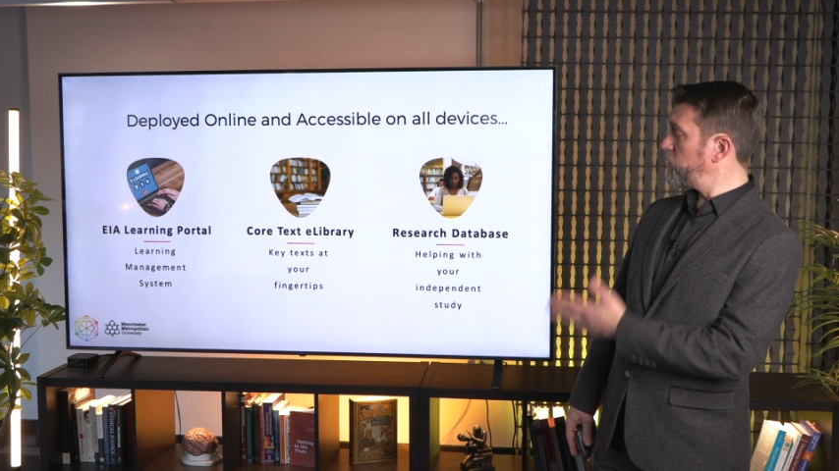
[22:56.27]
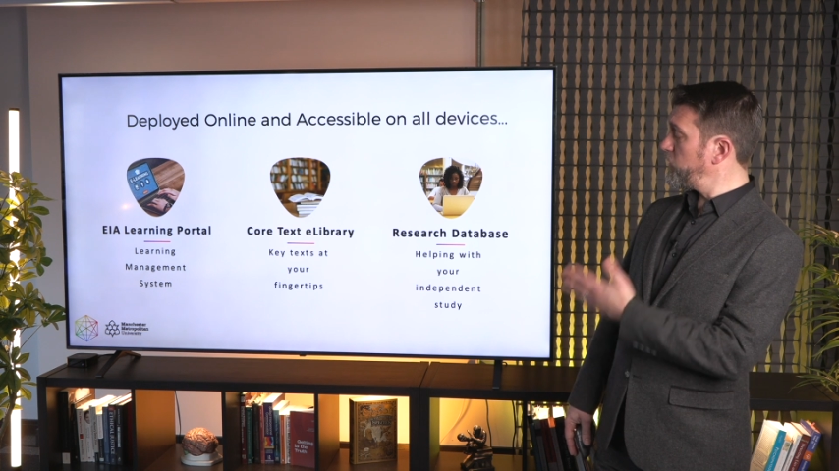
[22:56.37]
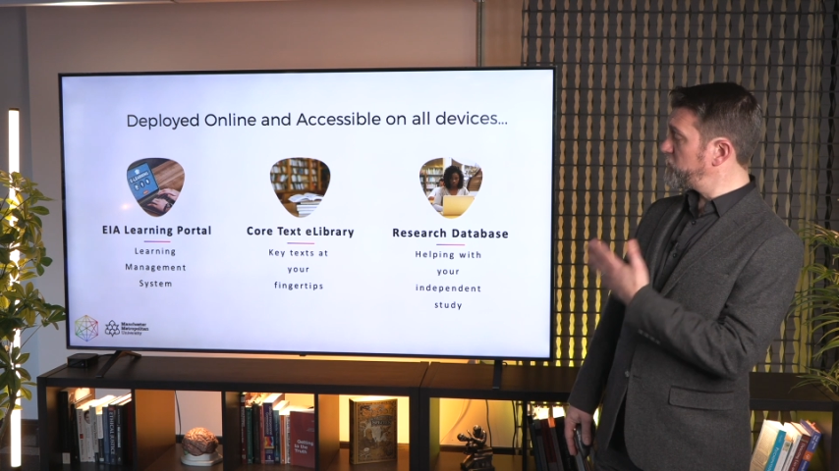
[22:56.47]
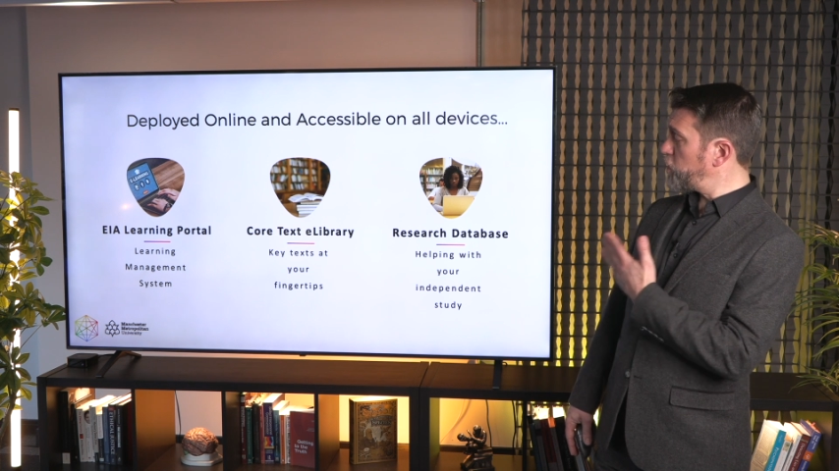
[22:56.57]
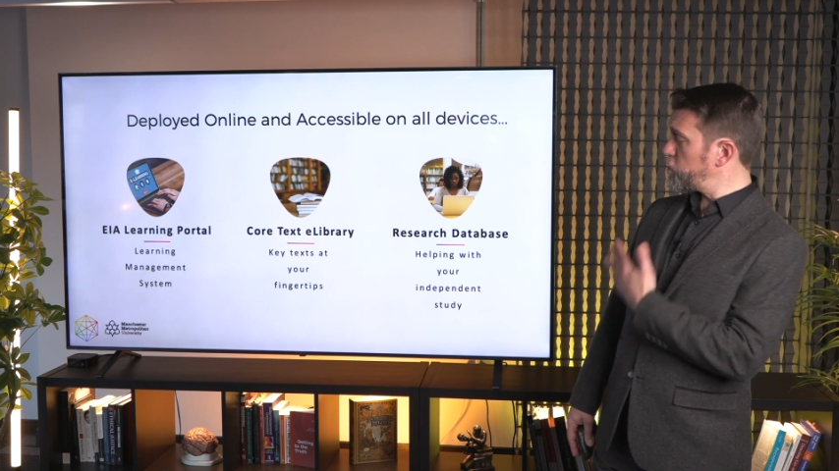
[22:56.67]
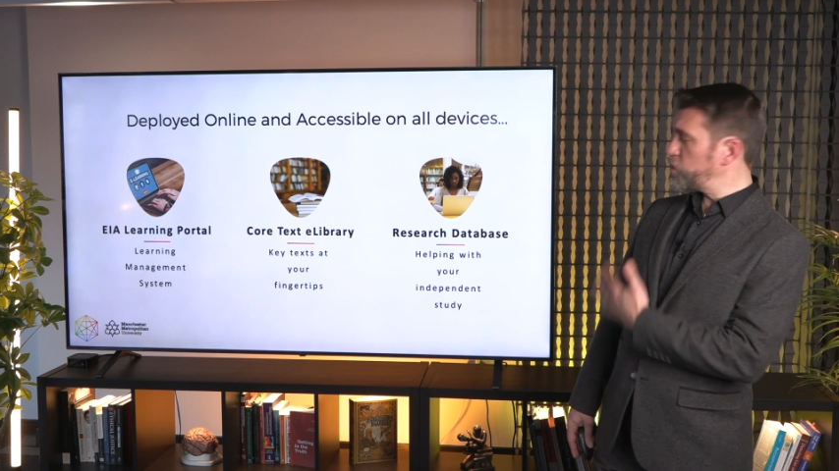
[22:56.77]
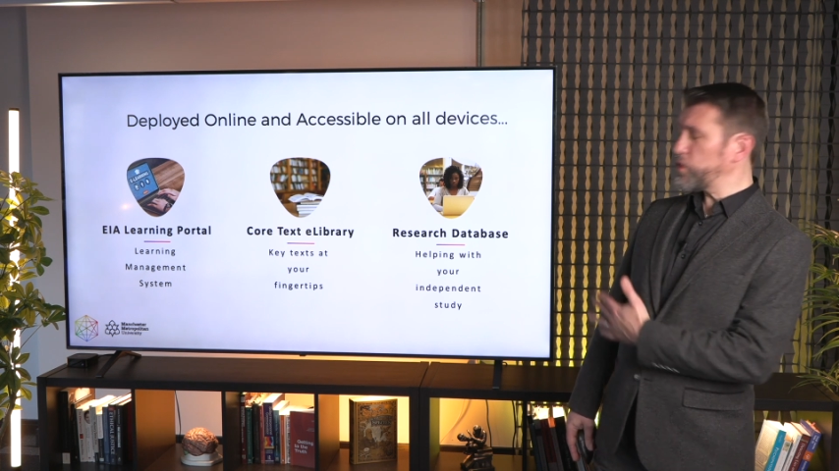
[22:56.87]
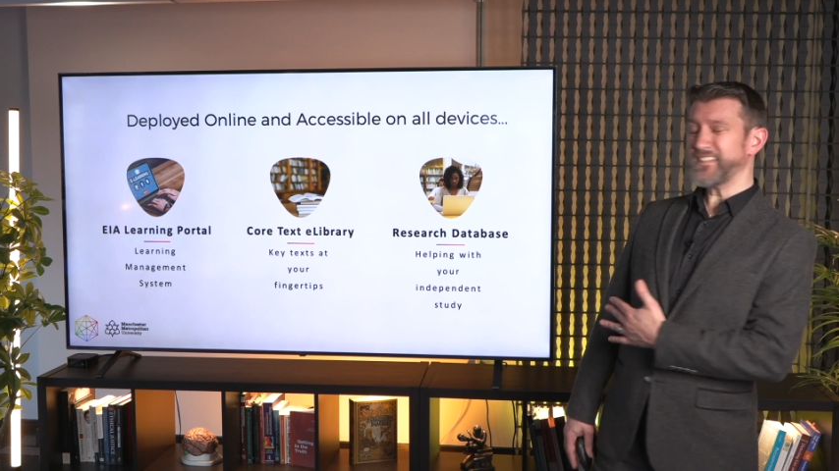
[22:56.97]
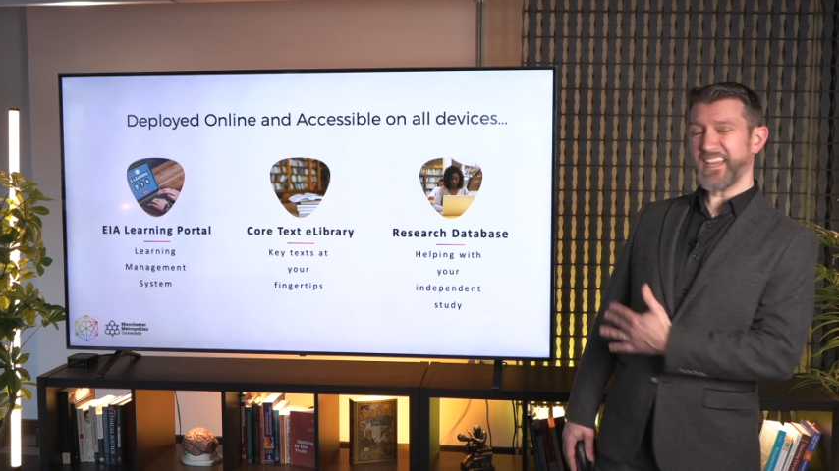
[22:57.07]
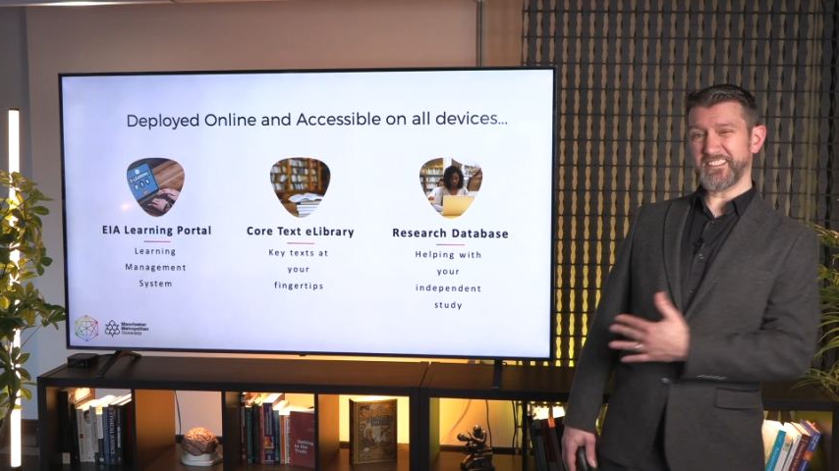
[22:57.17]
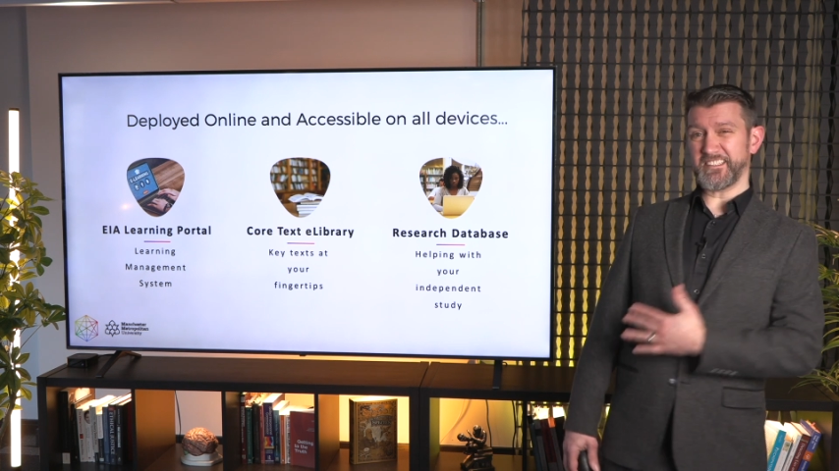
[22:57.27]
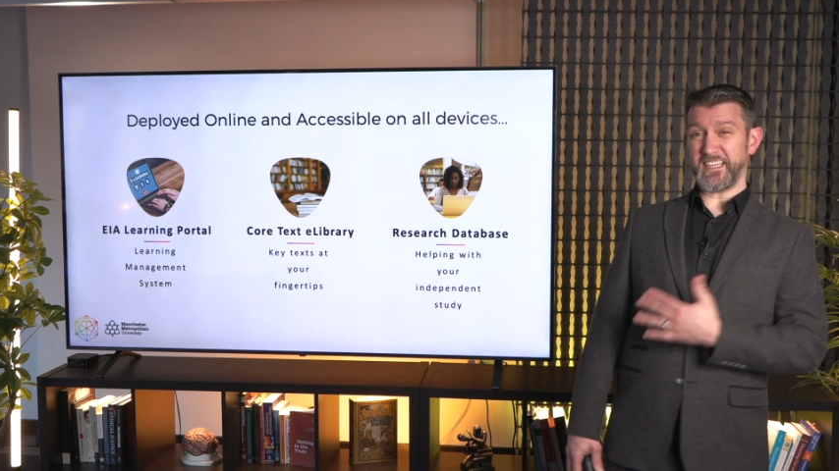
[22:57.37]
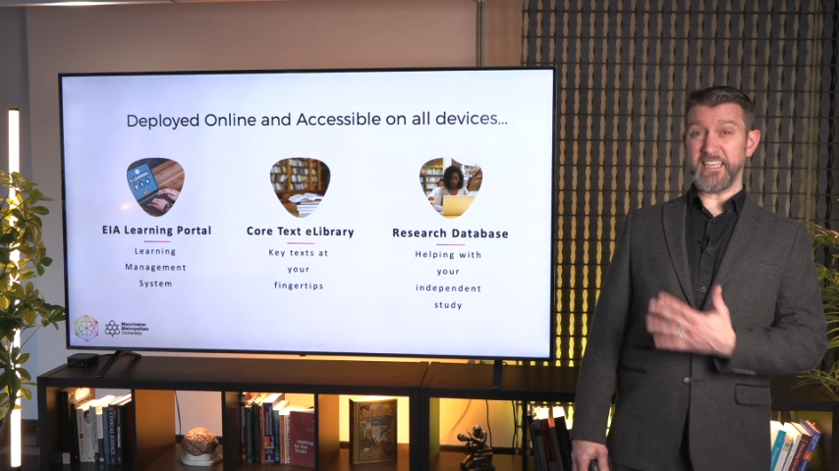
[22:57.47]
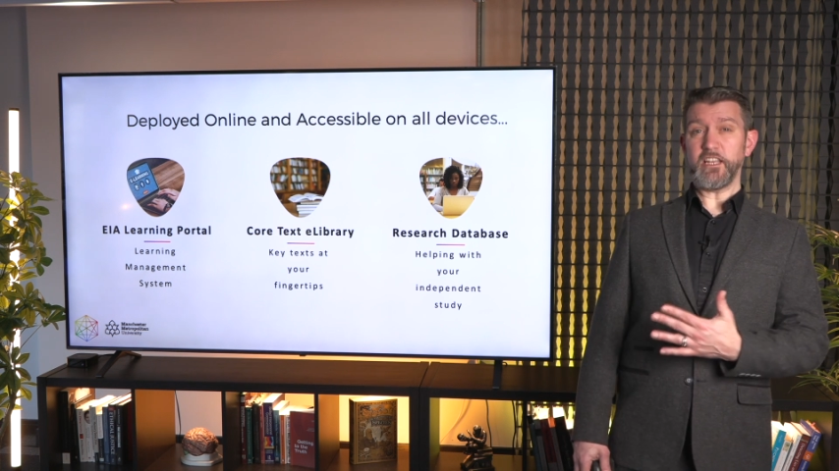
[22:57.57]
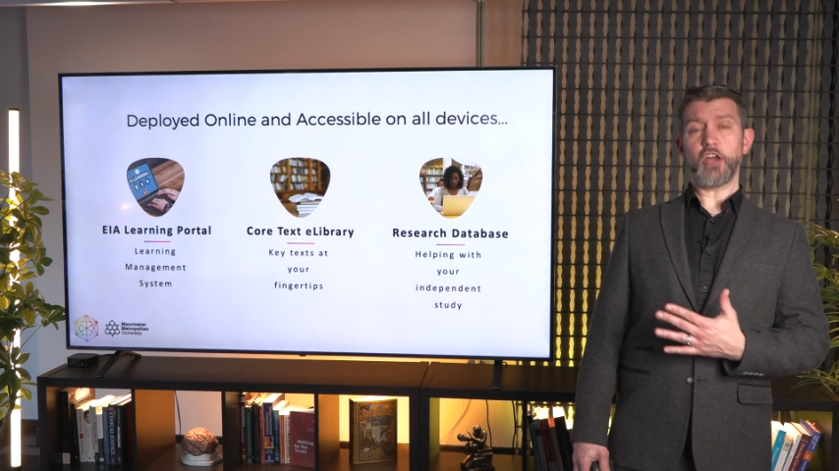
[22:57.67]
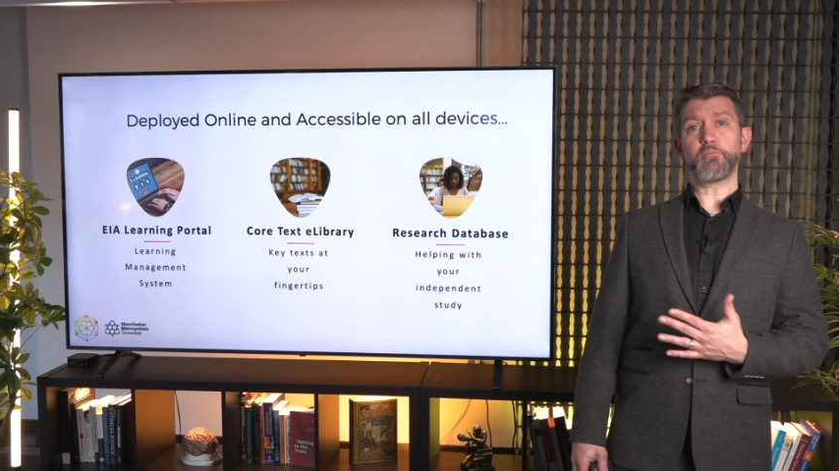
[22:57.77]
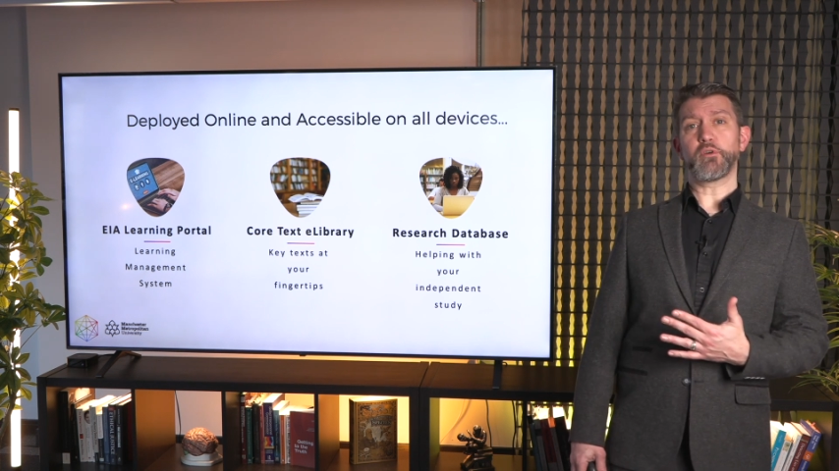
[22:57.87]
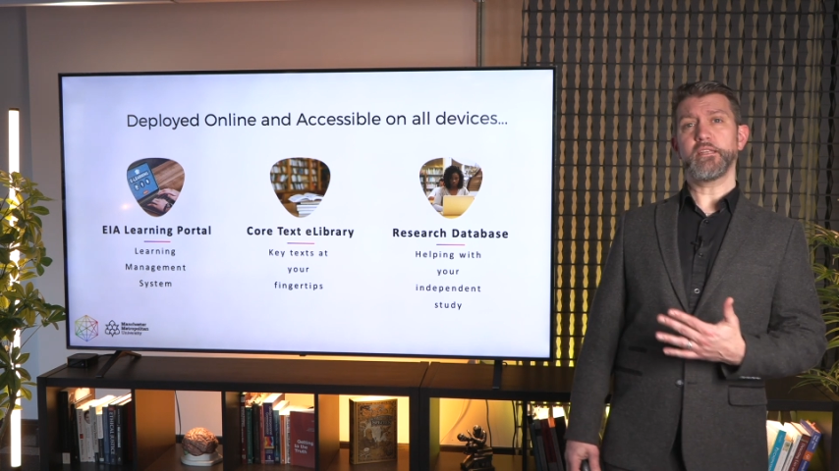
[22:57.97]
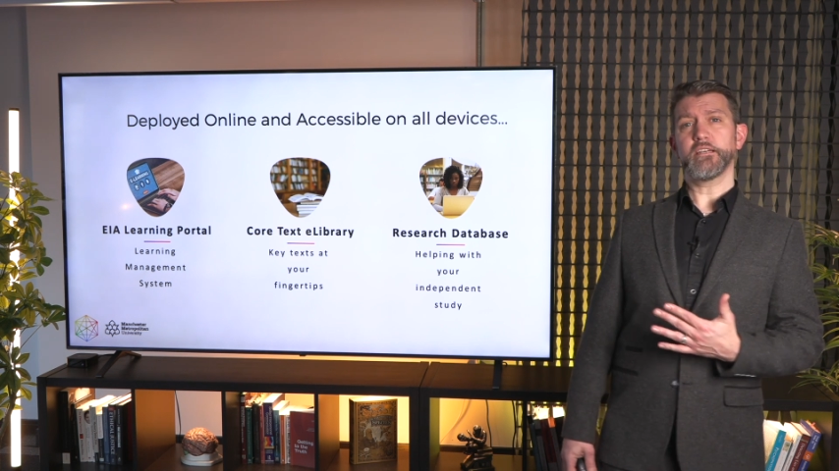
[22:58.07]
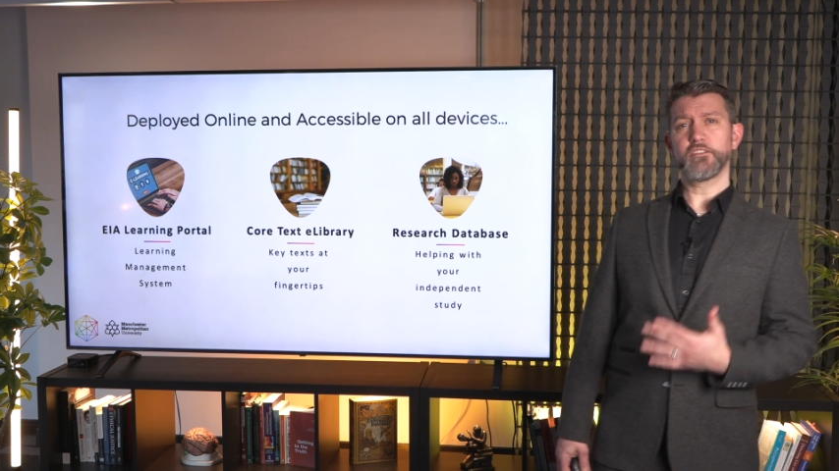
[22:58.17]
We've got core text
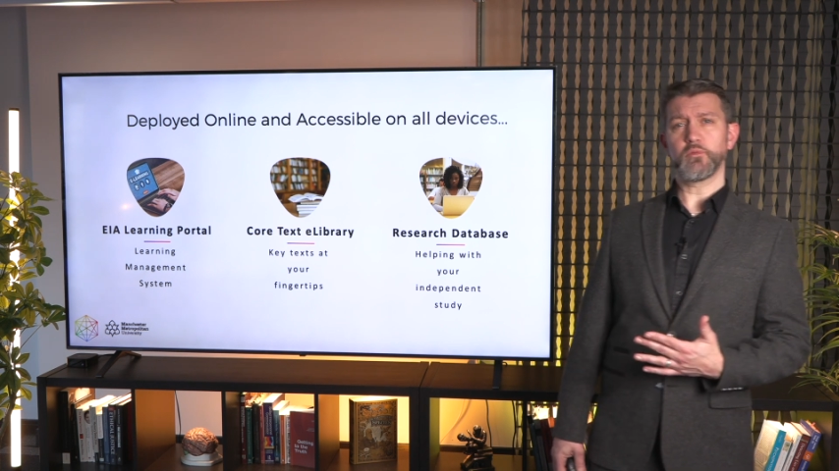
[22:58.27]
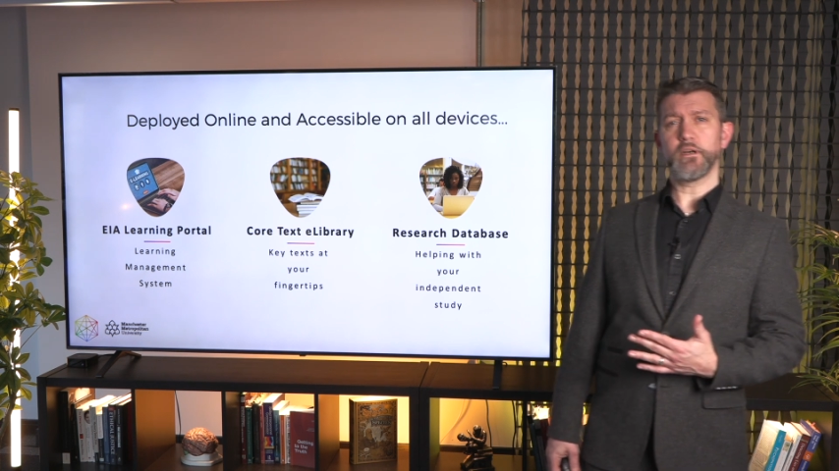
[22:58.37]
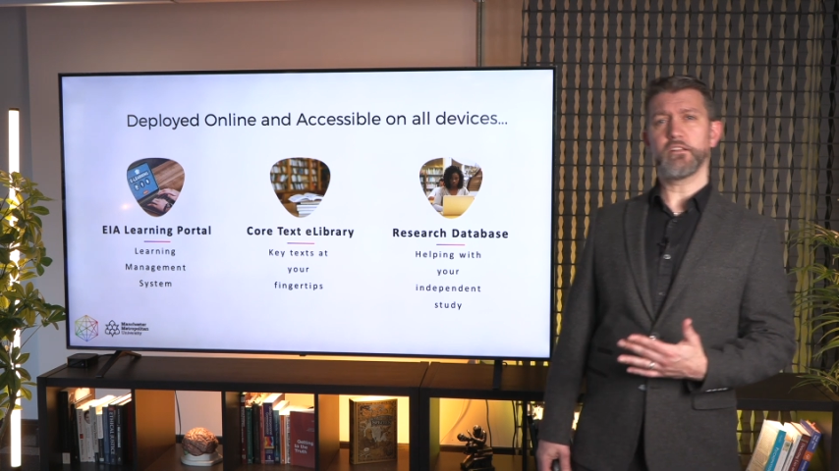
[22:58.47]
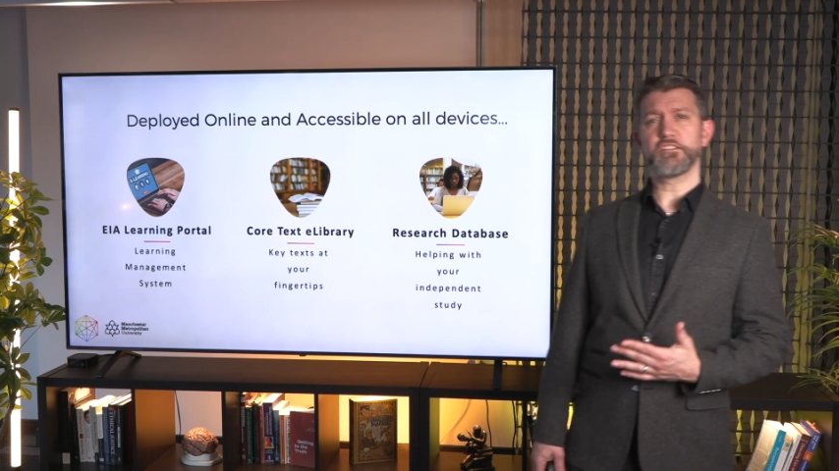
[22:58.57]
e-library as well.